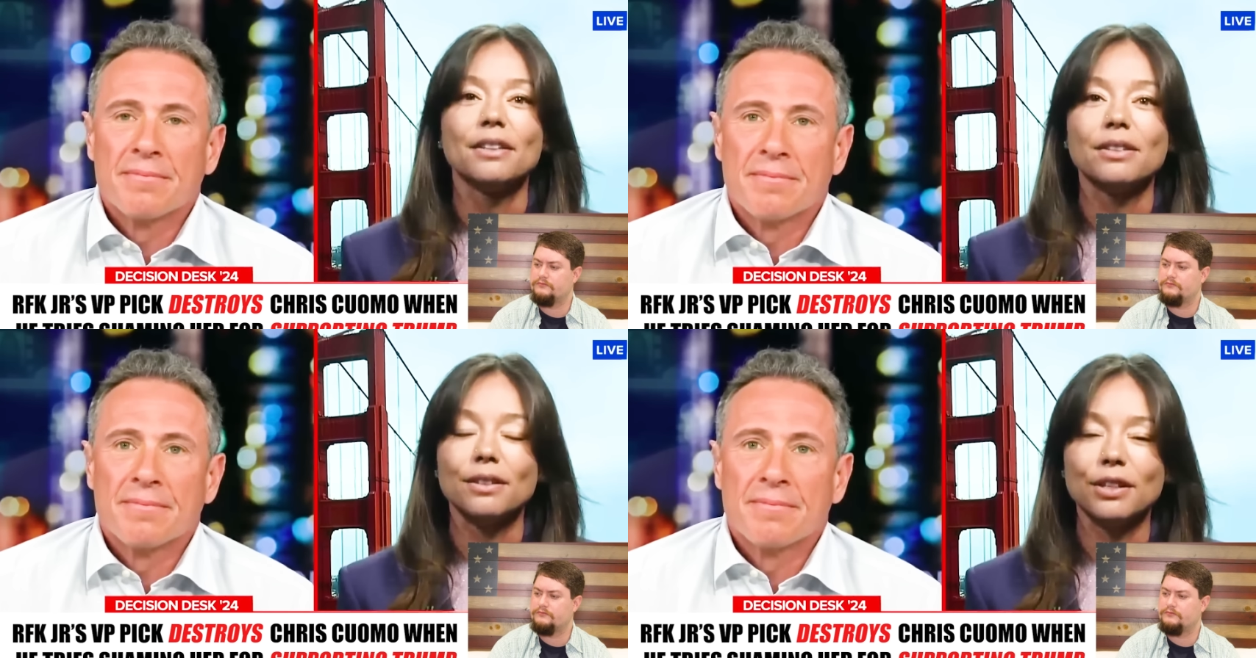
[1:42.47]

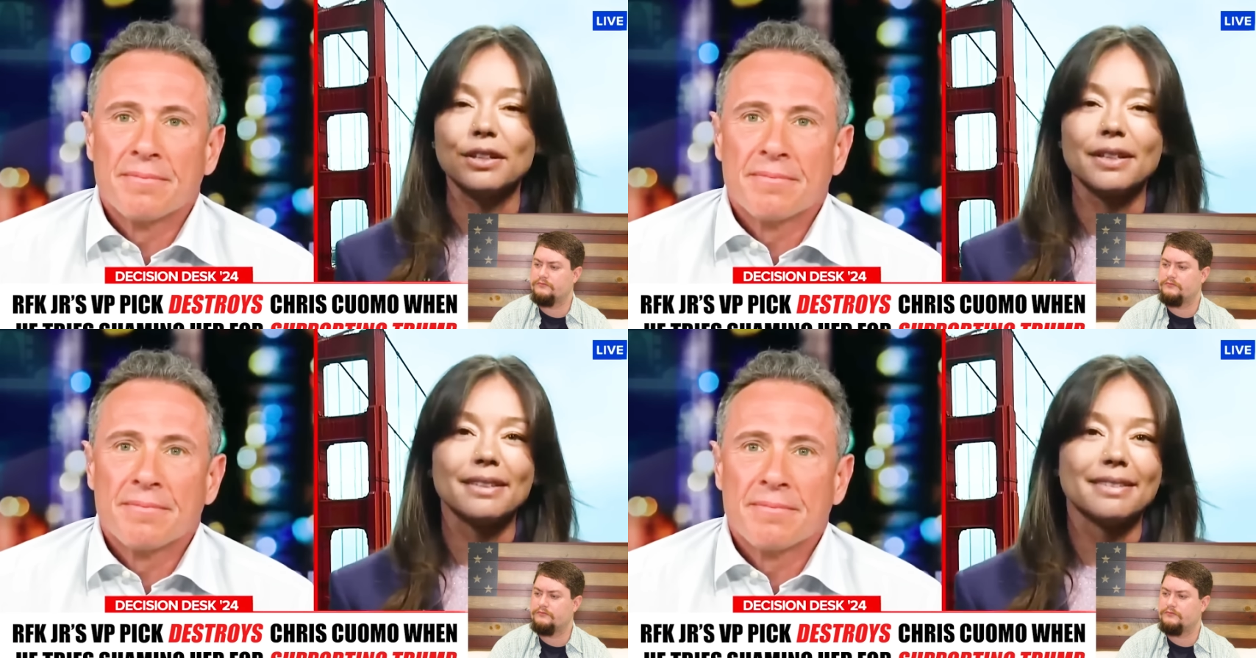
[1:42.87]
Speaker 1: look,
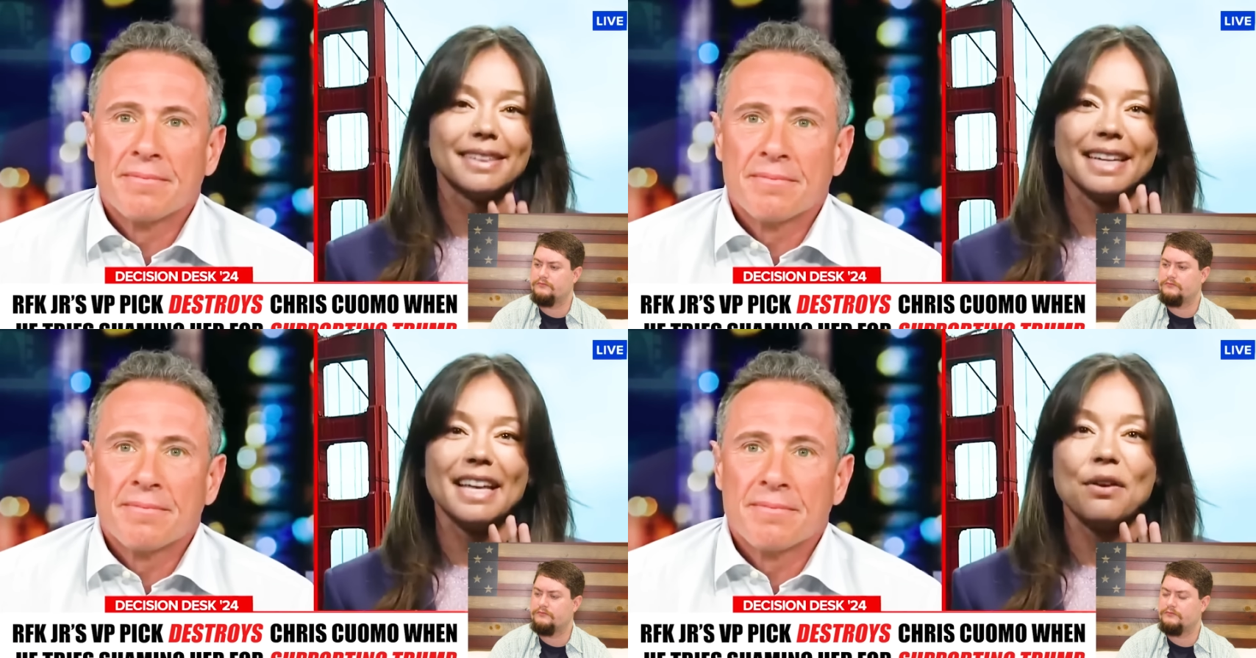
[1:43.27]

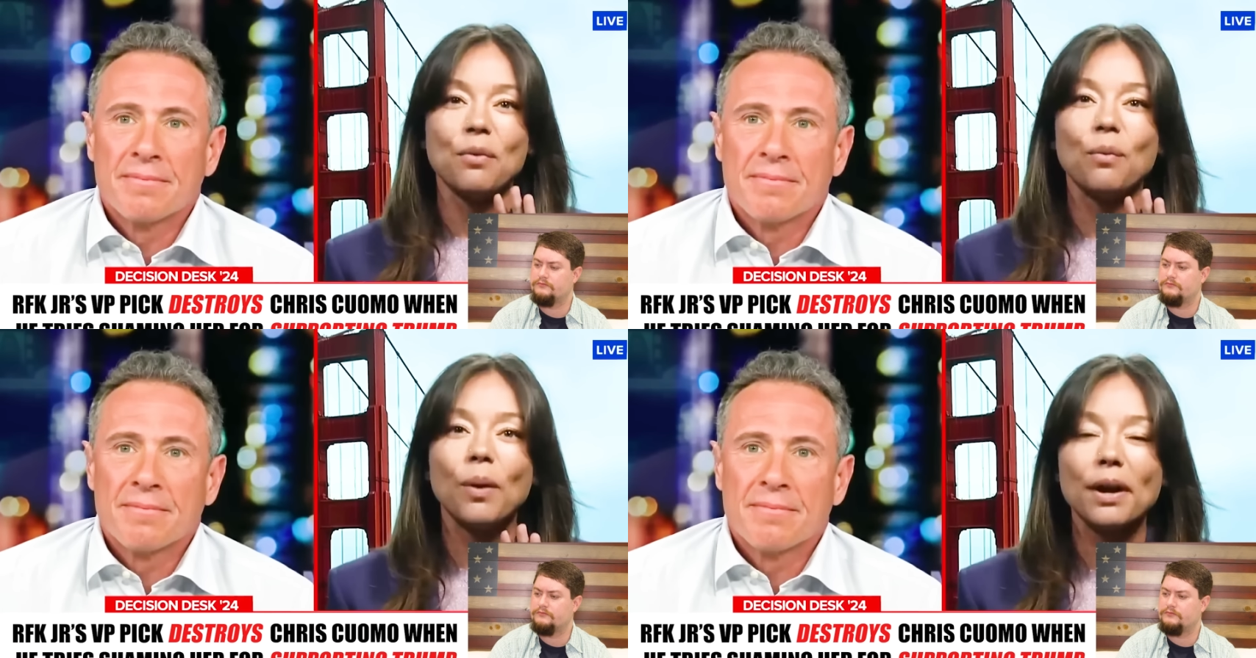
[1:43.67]

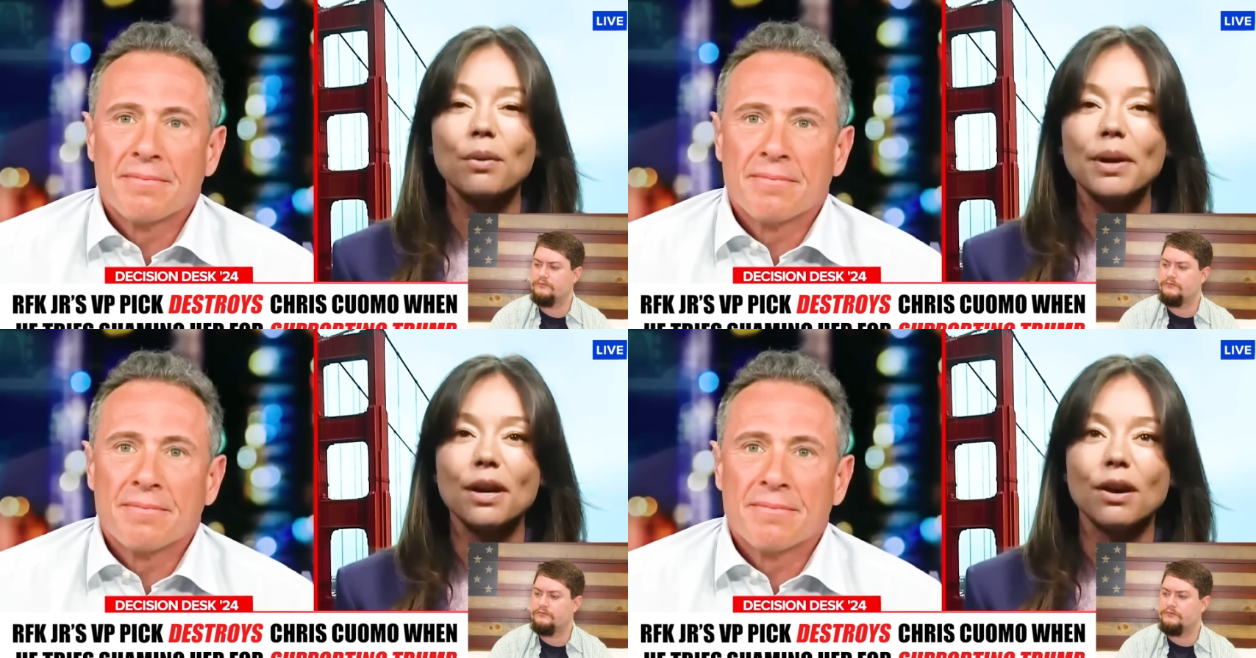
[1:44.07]
where
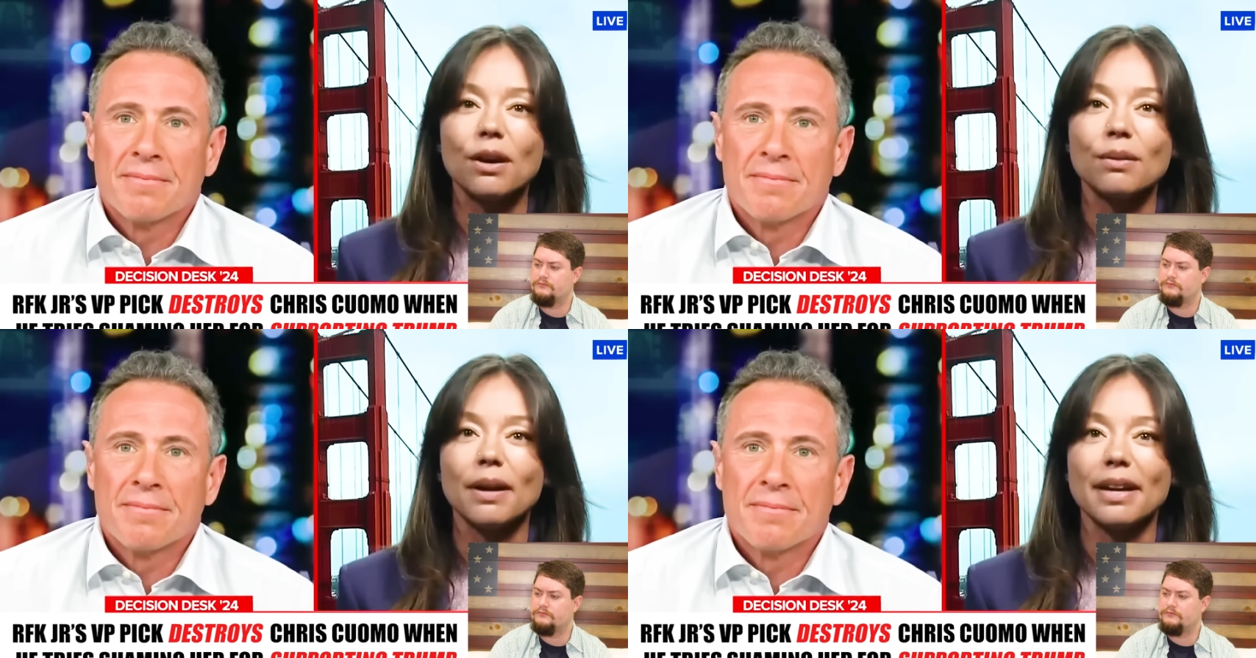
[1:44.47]
we are
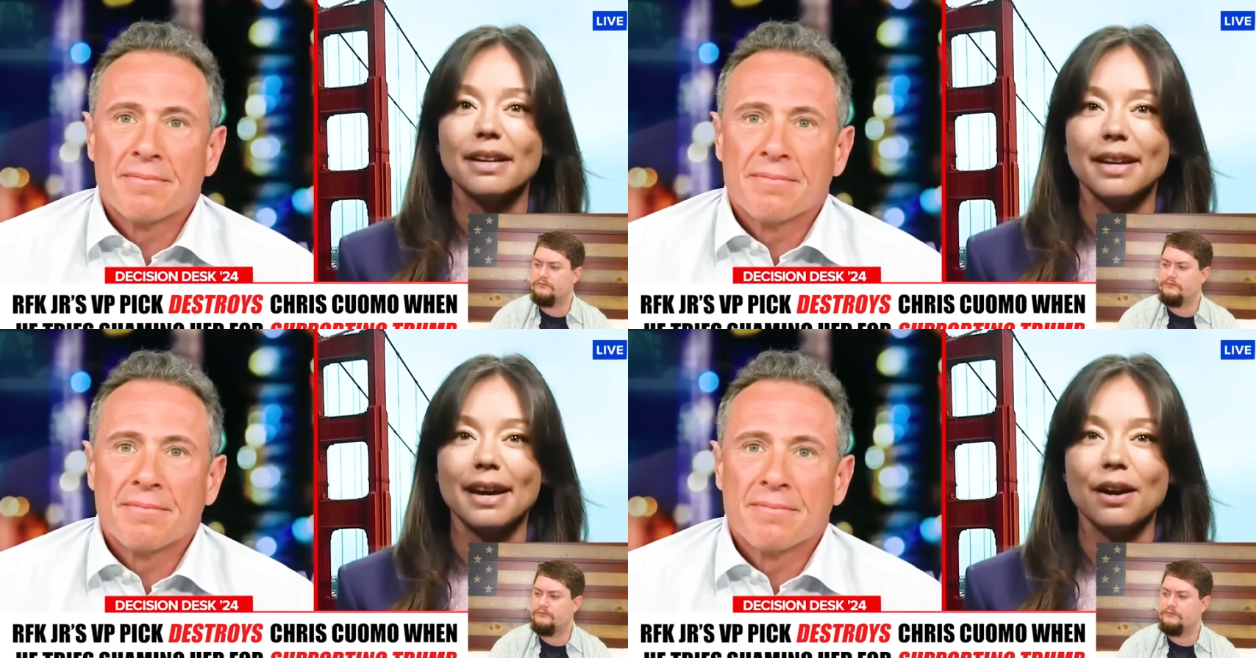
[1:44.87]
right
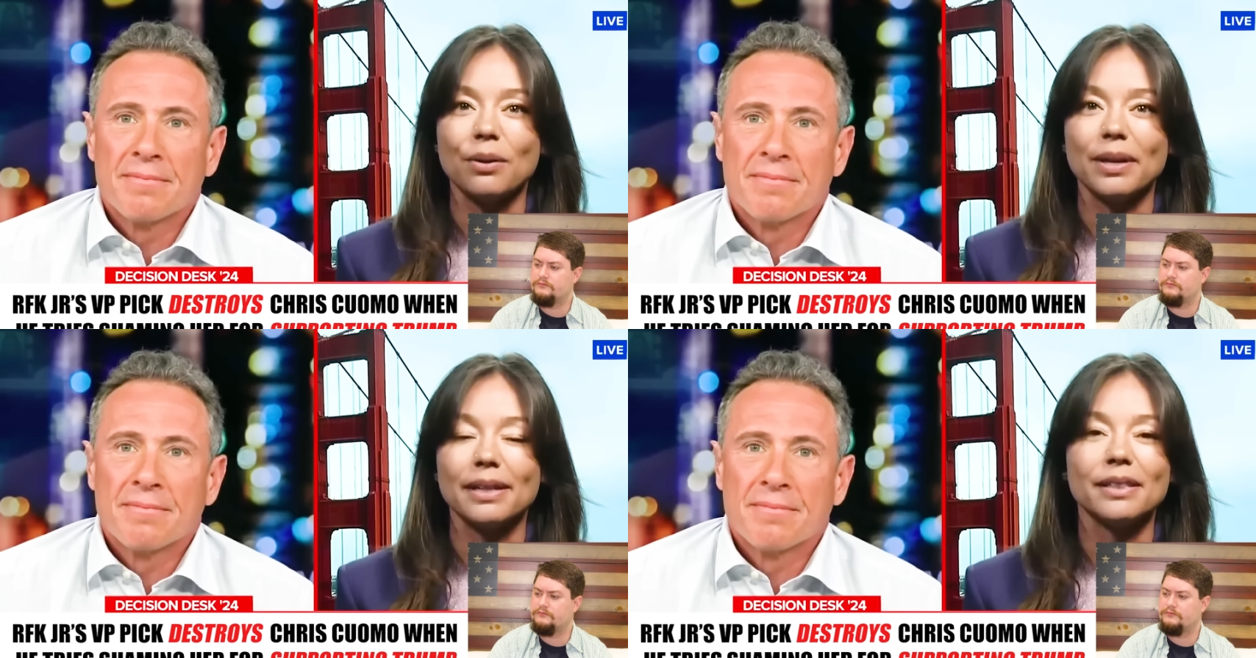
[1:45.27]
now
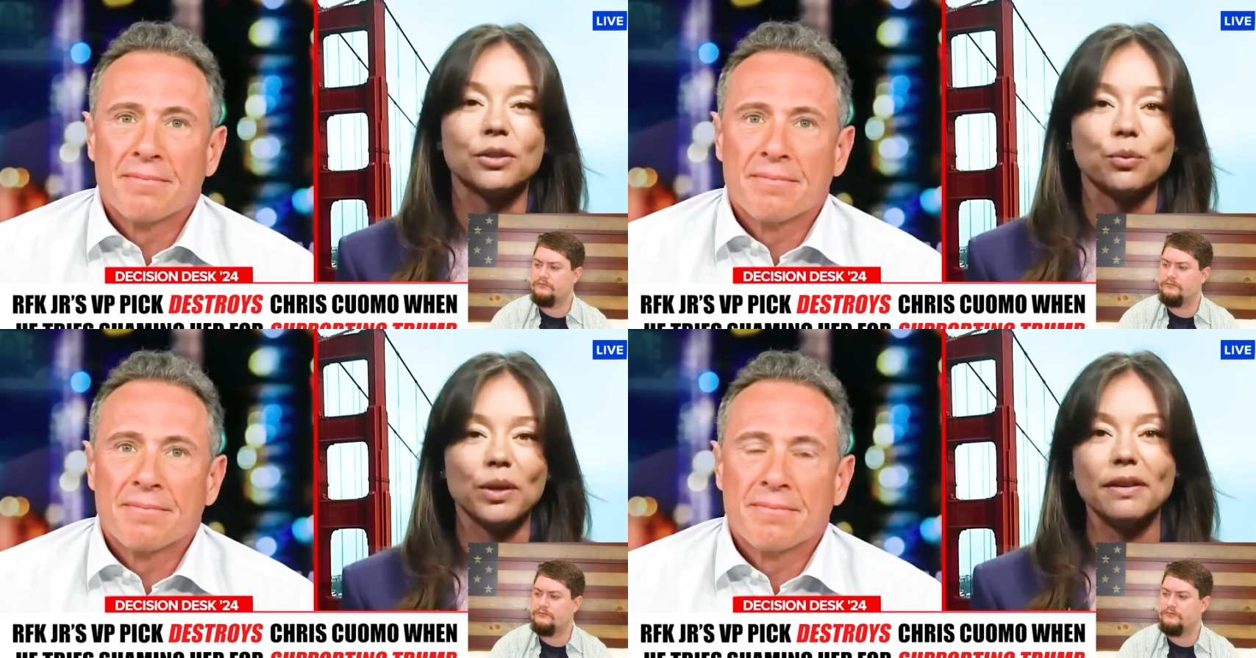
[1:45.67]
is
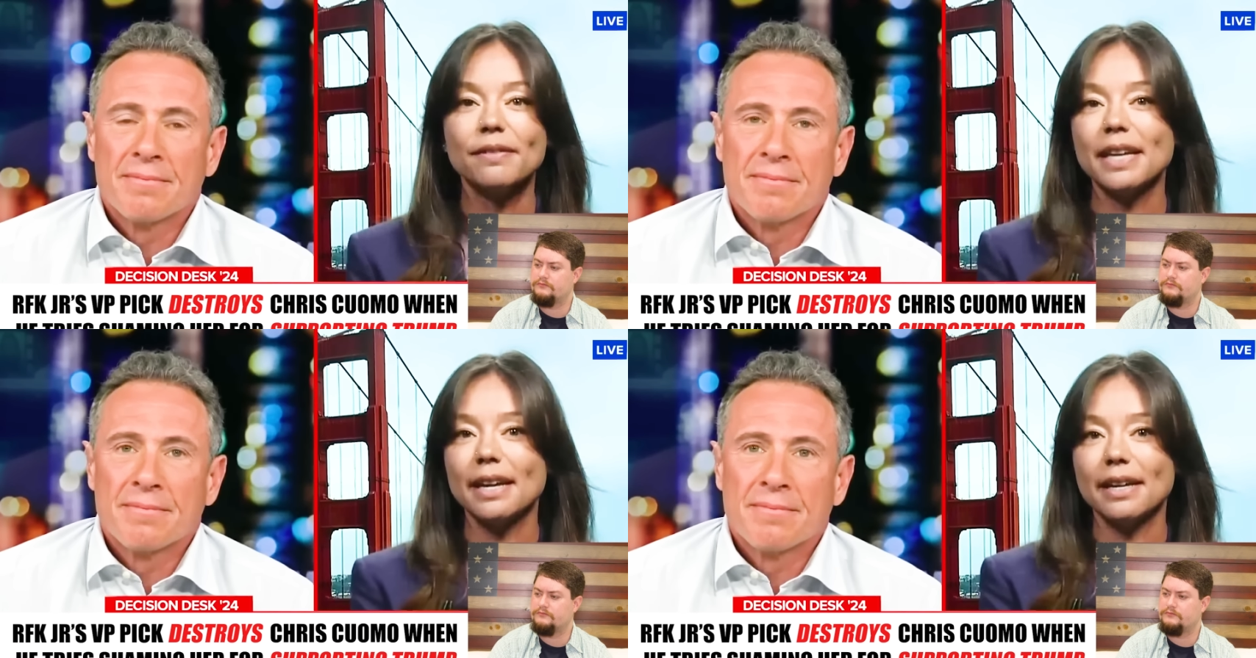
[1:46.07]
we have
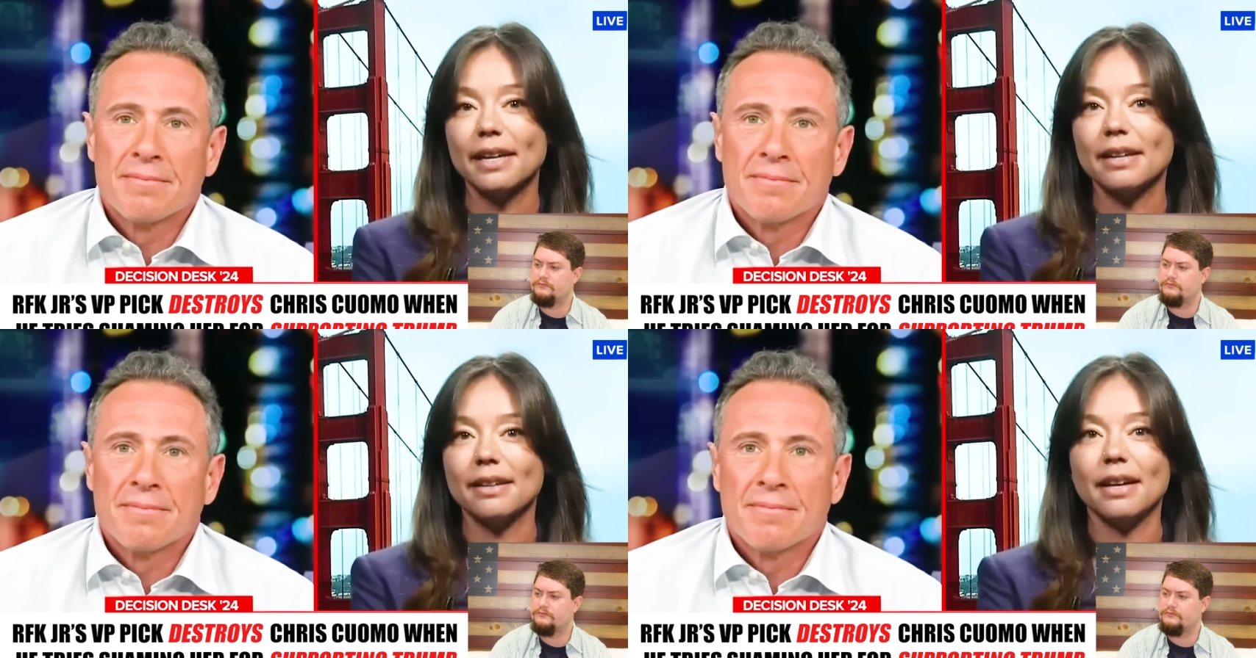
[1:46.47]

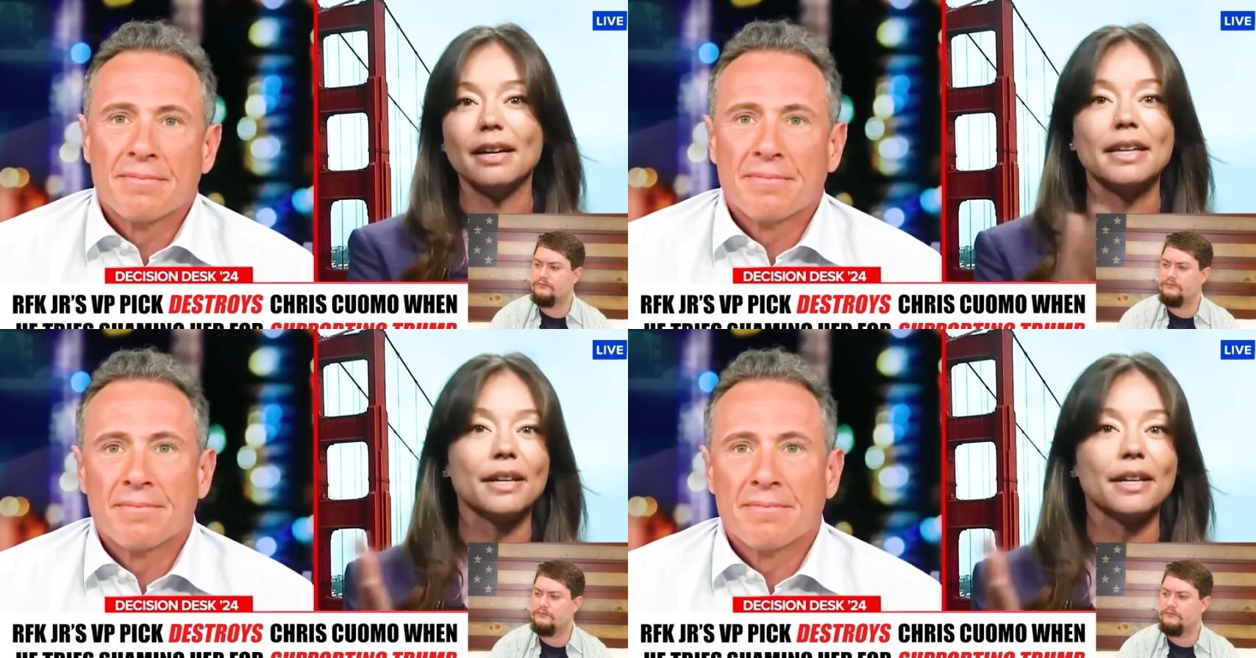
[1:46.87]
taken a year.